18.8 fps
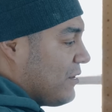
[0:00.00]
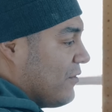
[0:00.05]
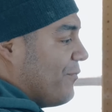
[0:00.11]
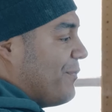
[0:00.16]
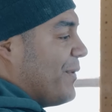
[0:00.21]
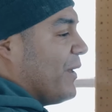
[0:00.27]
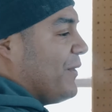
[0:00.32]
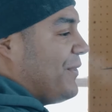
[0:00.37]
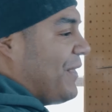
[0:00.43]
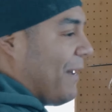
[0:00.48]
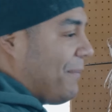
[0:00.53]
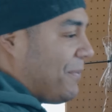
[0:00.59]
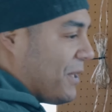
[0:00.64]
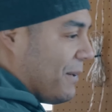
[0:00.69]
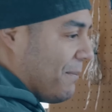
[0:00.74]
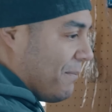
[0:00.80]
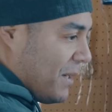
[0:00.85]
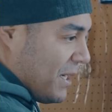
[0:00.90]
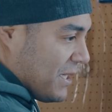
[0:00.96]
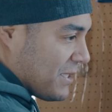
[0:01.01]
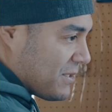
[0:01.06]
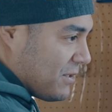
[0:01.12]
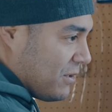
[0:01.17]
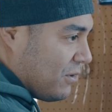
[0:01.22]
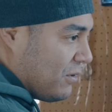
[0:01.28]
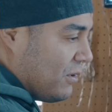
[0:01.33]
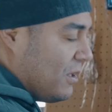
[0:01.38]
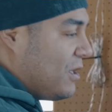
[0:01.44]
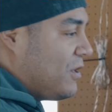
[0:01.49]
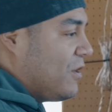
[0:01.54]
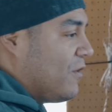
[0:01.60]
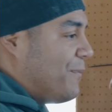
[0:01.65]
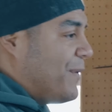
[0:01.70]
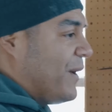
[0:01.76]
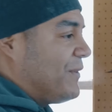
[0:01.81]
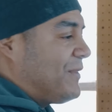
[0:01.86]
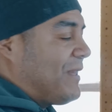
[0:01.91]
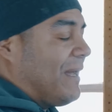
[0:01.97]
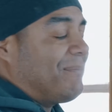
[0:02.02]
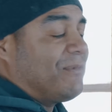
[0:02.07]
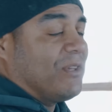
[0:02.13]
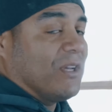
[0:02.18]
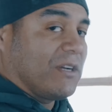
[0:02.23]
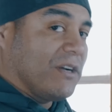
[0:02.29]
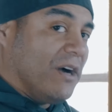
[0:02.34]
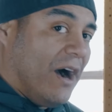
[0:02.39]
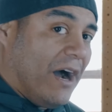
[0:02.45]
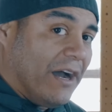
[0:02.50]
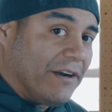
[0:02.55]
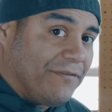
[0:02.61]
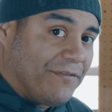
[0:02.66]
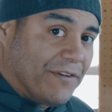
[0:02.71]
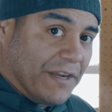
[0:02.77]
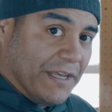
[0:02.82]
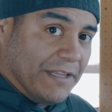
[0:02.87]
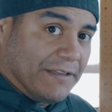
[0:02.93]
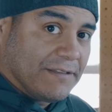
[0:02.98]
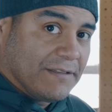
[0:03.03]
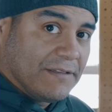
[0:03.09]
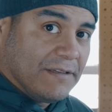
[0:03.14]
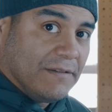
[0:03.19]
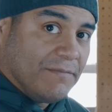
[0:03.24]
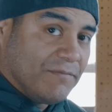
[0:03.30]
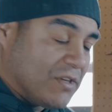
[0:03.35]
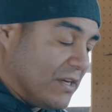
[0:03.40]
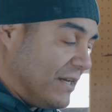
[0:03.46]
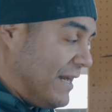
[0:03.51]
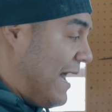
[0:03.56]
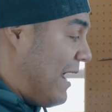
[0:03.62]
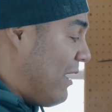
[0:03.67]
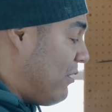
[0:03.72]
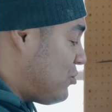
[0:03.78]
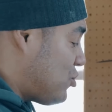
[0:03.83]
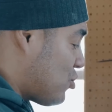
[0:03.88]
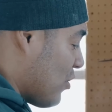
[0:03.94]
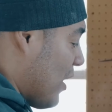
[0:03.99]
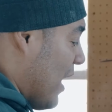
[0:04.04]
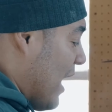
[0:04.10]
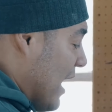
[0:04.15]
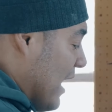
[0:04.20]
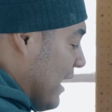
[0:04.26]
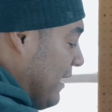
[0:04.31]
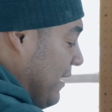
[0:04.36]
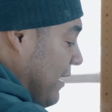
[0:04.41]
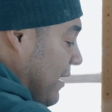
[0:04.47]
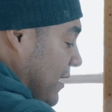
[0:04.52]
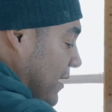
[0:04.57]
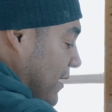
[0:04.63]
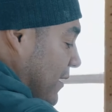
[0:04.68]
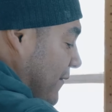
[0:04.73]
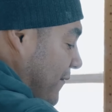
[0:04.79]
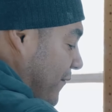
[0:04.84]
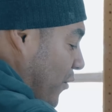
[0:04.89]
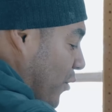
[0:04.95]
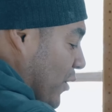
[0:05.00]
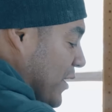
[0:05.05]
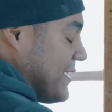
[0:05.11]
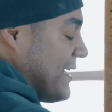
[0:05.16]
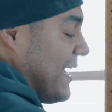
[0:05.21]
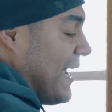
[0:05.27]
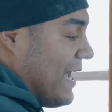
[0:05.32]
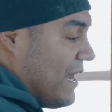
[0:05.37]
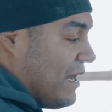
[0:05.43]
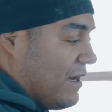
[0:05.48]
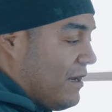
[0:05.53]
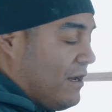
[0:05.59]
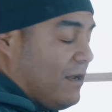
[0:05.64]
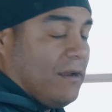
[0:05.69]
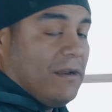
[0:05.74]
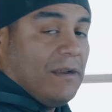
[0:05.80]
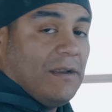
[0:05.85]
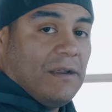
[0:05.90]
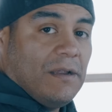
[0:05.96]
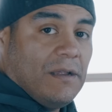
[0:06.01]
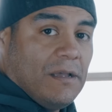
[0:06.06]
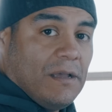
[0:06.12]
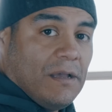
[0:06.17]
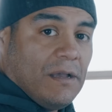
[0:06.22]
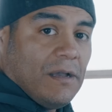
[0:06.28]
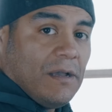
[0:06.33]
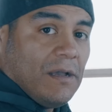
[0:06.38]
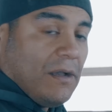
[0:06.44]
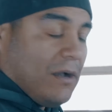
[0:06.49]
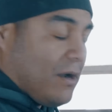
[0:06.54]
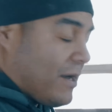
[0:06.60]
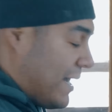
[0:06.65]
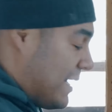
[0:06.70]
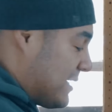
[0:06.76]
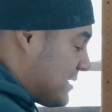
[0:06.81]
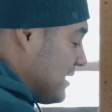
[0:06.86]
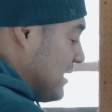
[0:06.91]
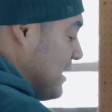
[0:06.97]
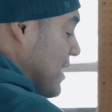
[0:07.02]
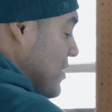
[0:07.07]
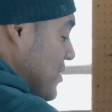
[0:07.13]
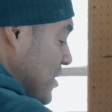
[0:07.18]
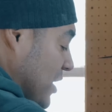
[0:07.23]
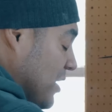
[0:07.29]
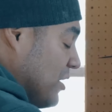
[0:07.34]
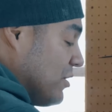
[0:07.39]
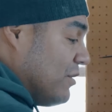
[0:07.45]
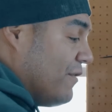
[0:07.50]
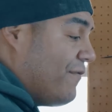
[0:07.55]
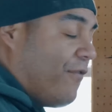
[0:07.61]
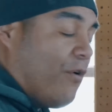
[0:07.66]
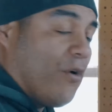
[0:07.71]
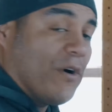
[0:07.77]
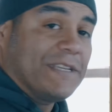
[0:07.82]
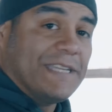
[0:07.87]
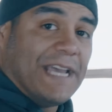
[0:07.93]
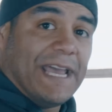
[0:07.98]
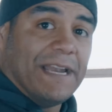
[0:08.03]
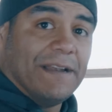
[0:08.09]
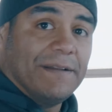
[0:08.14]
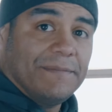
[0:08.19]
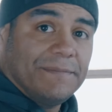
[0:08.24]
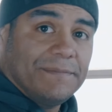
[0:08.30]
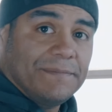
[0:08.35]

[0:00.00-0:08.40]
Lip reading: you've built up the muscle, you've built up the confidence to now try 410. Okay, so then you're going to do 410.